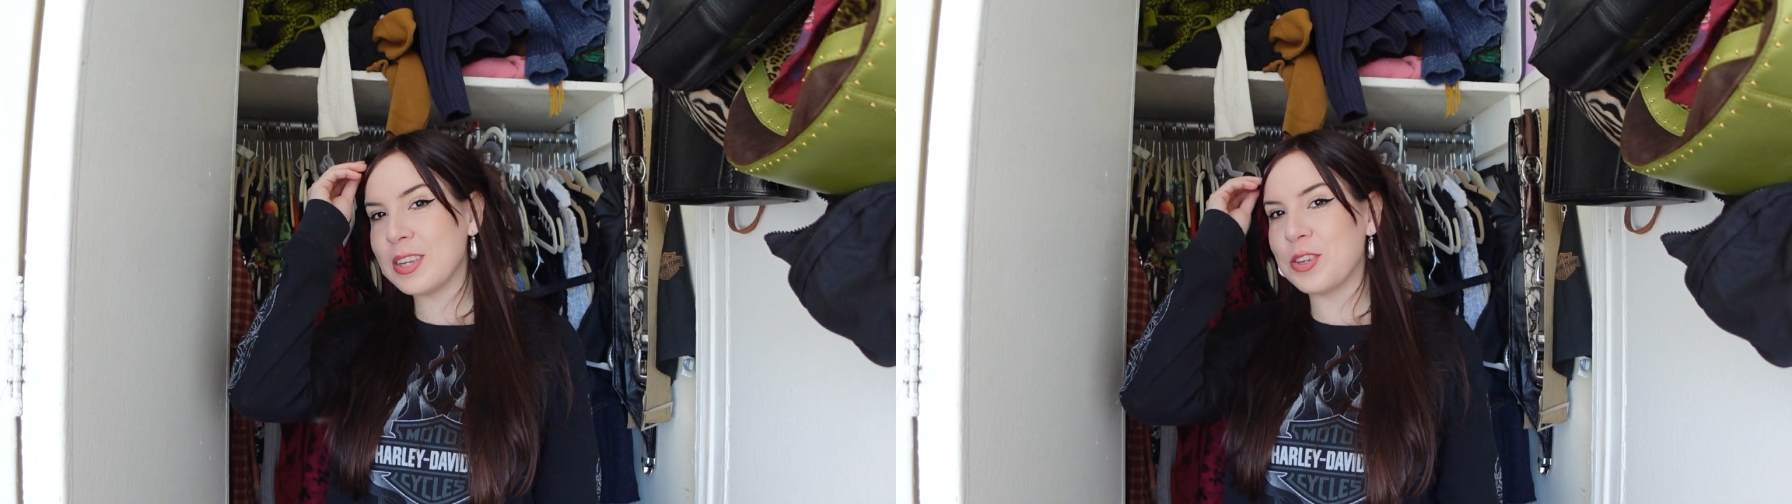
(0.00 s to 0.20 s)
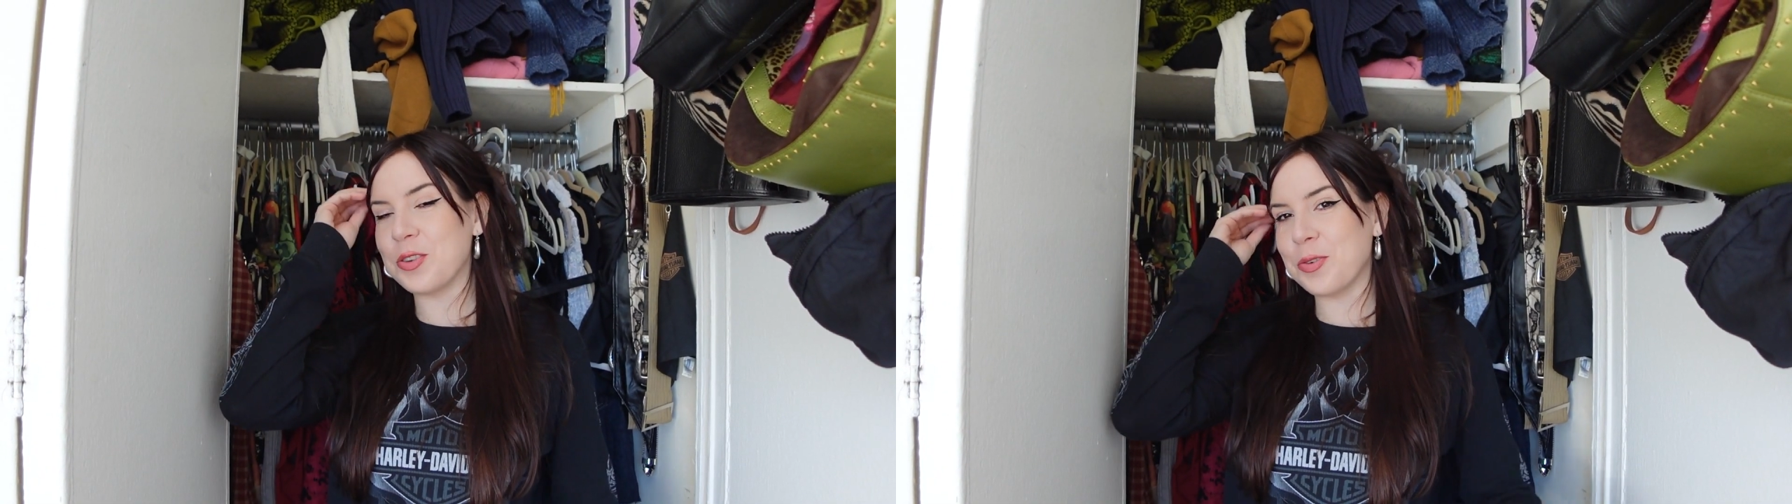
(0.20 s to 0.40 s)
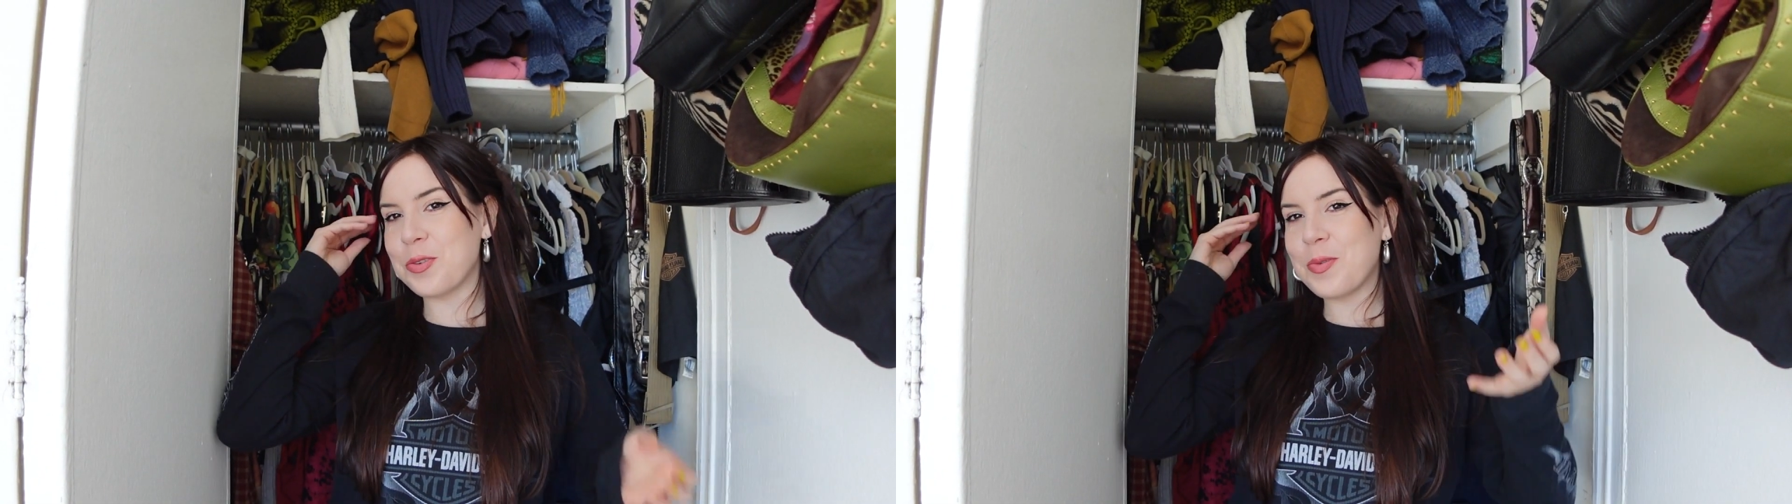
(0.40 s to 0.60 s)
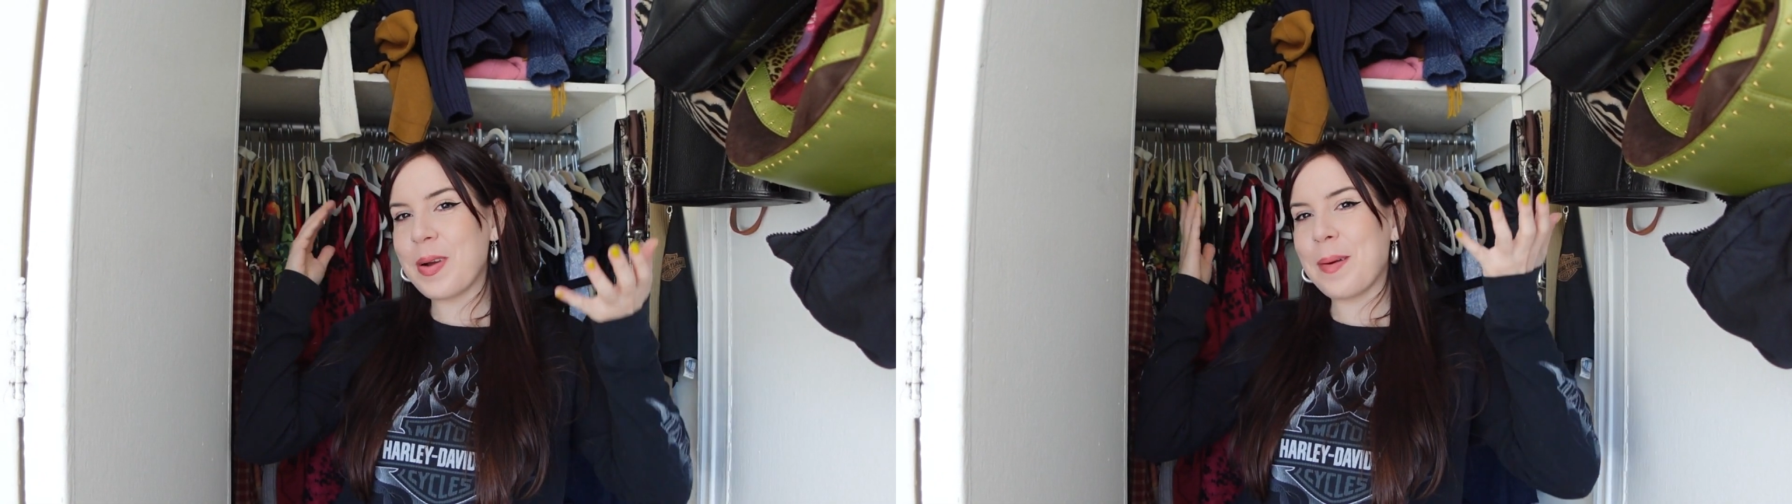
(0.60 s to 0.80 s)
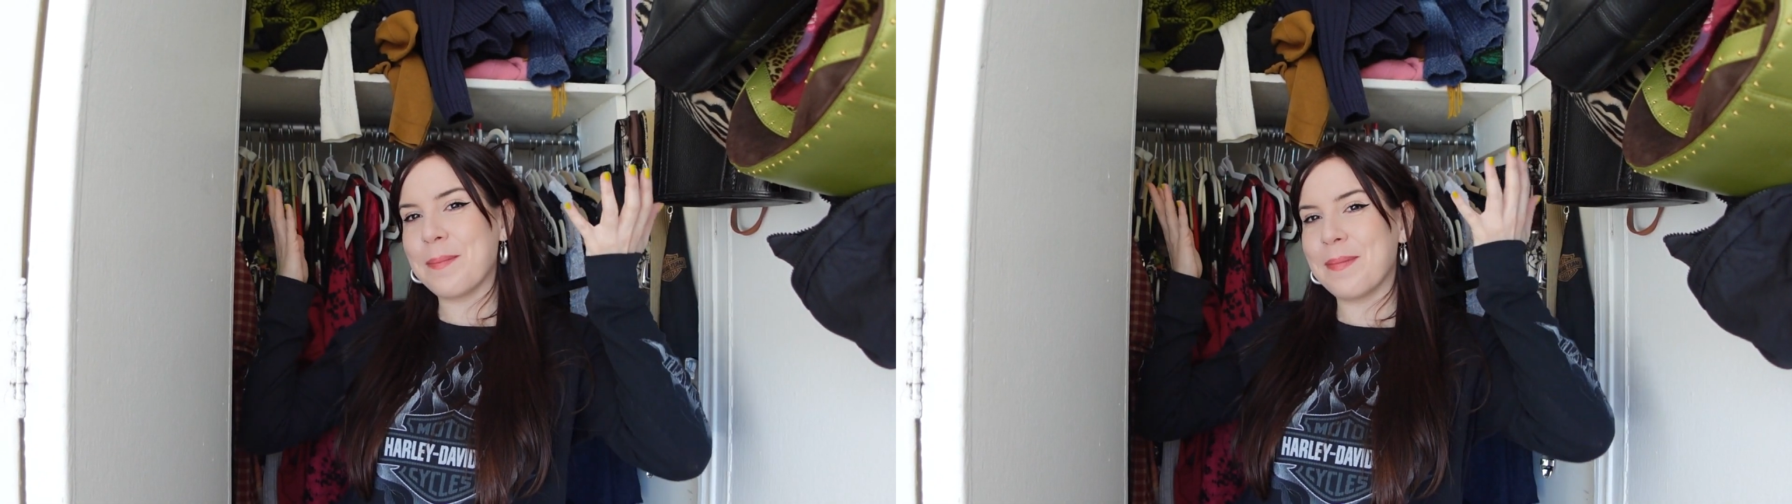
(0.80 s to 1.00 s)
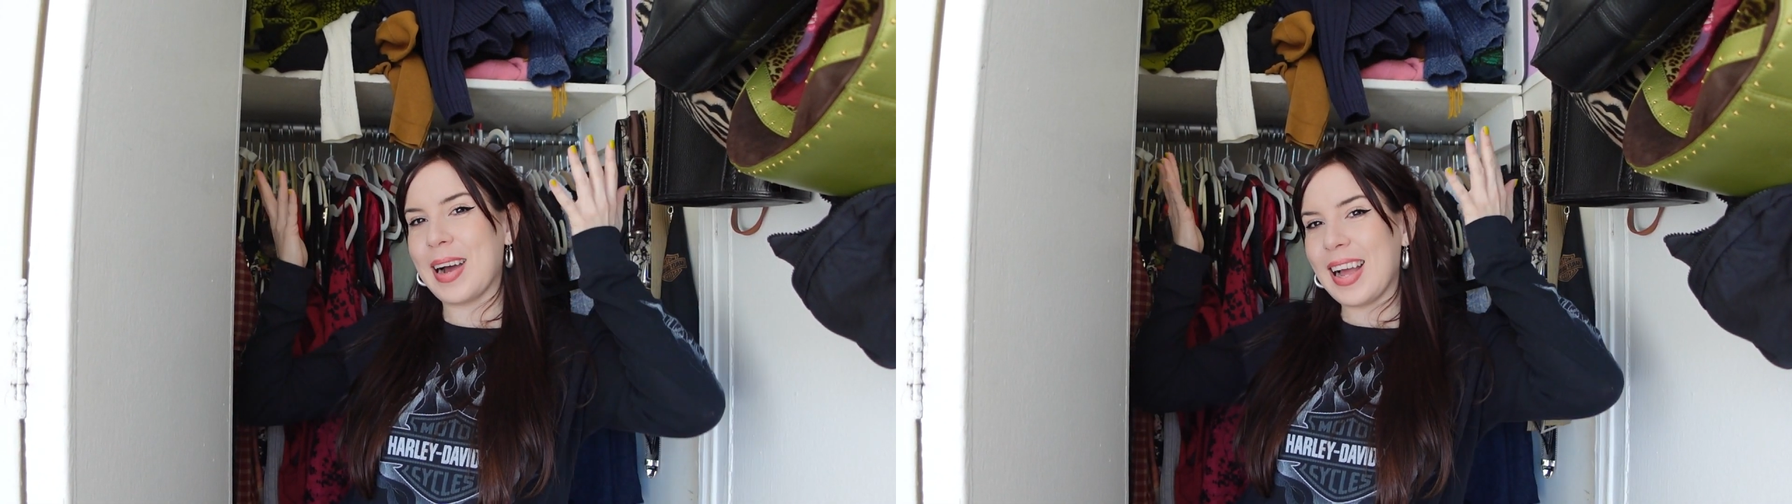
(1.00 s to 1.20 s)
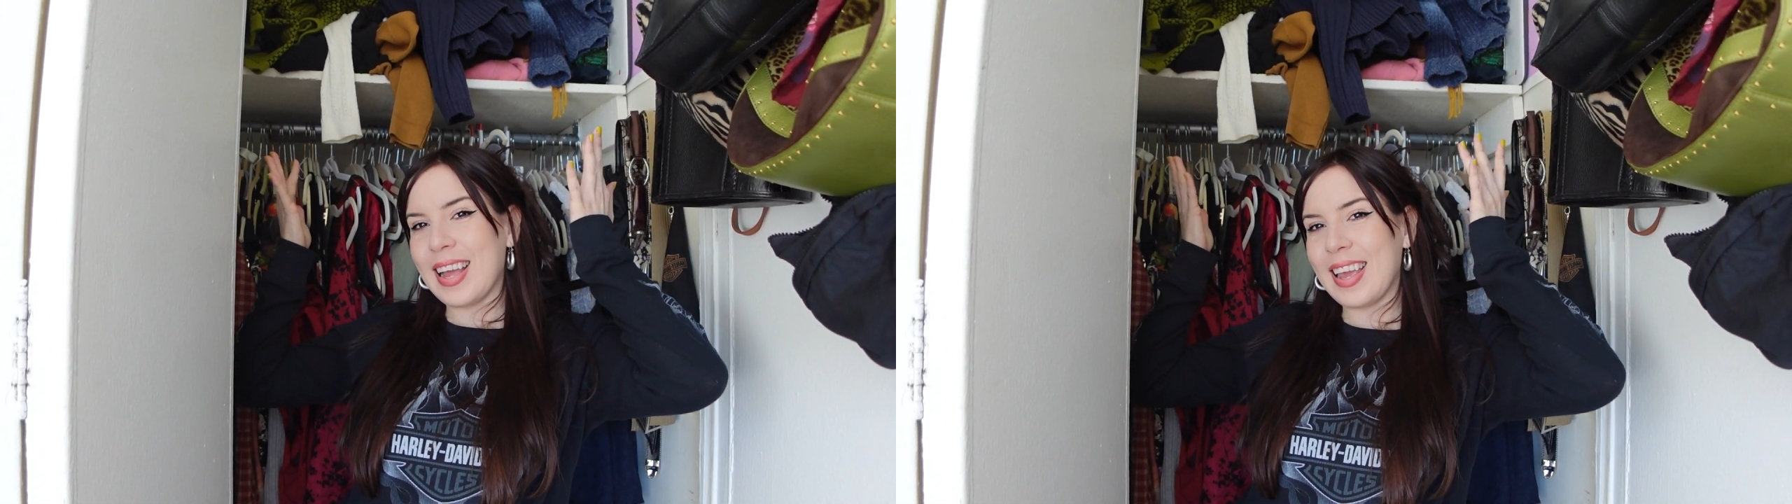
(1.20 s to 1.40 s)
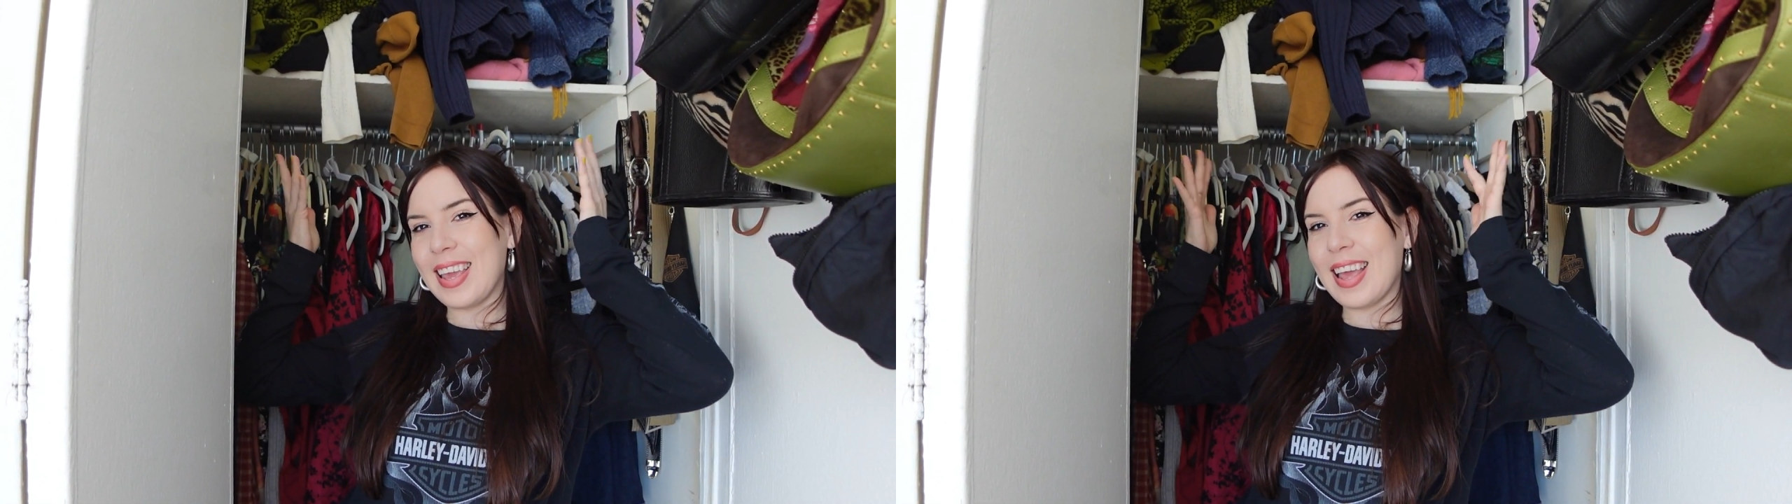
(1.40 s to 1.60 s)
to
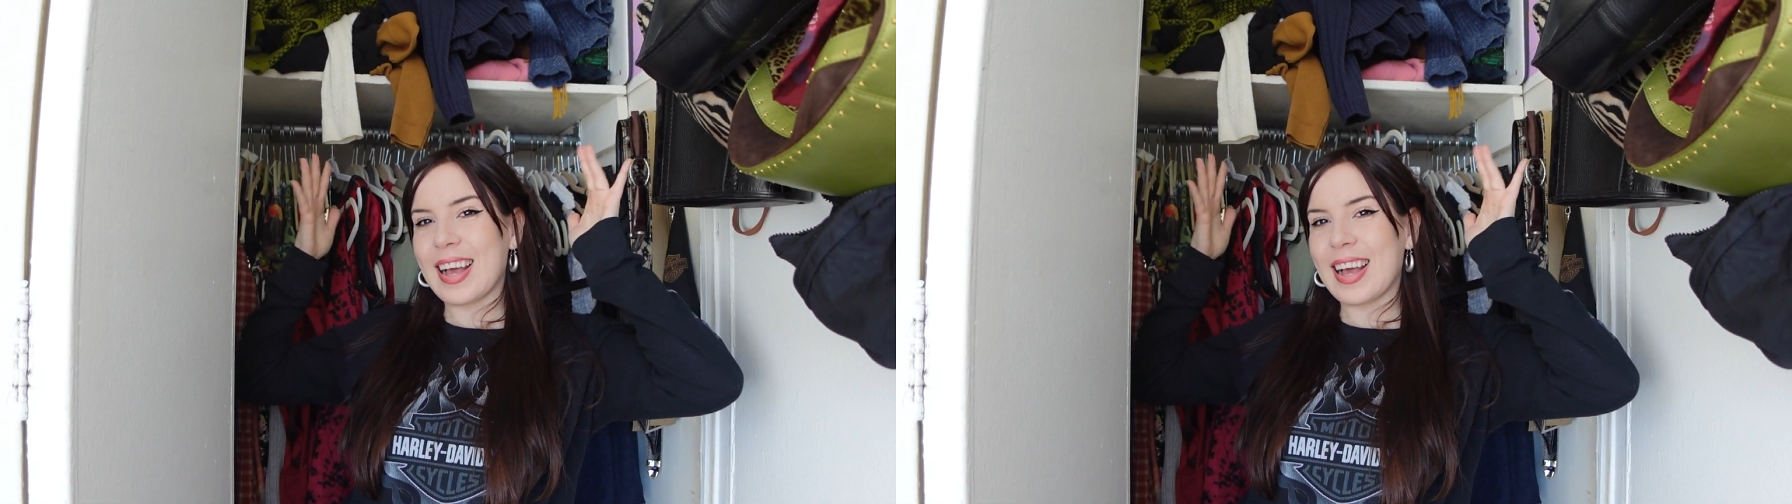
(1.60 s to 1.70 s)
my